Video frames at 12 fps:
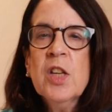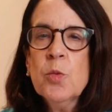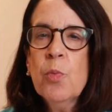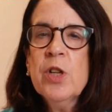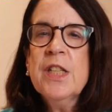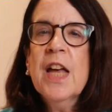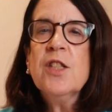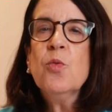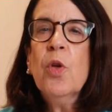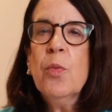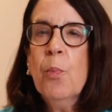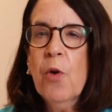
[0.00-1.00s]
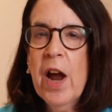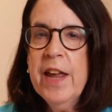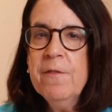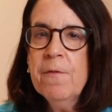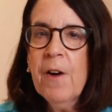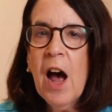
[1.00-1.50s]
This presents with
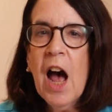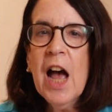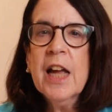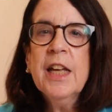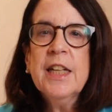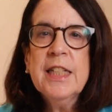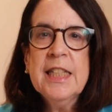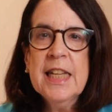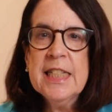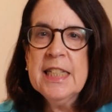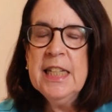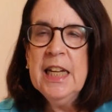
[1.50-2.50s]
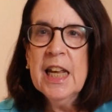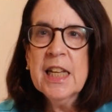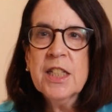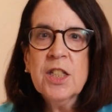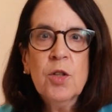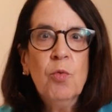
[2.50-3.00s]
brain fog,
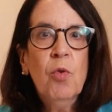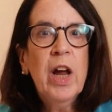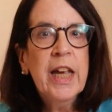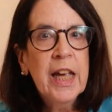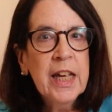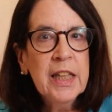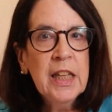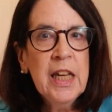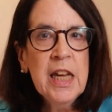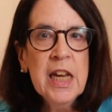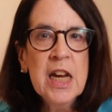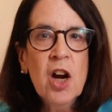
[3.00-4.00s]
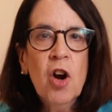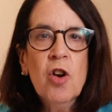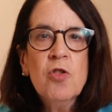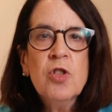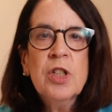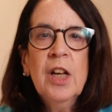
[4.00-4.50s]
dizziness, ringing in the
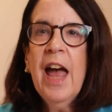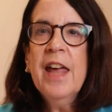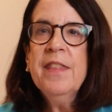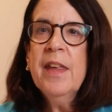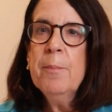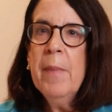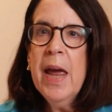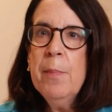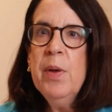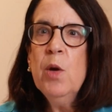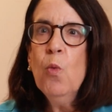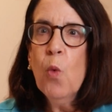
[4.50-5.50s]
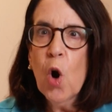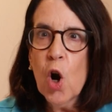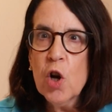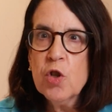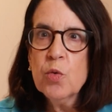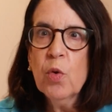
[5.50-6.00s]
ears, and it may be
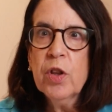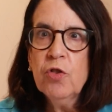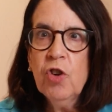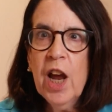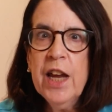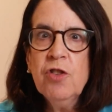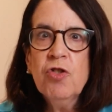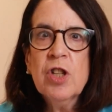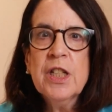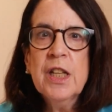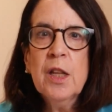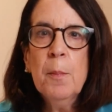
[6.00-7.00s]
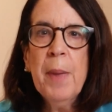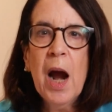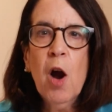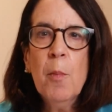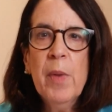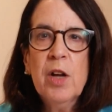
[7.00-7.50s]
worse with changes in the
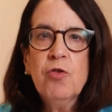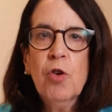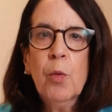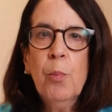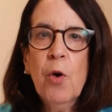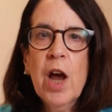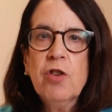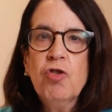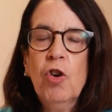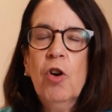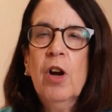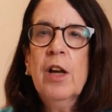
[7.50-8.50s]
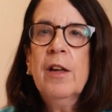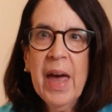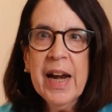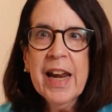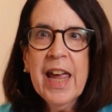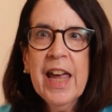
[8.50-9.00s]
barometric pressure.
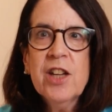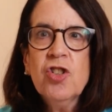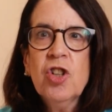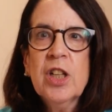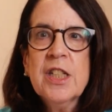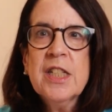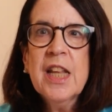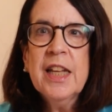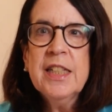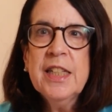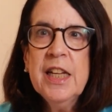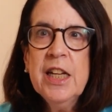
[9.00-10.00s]
Medications that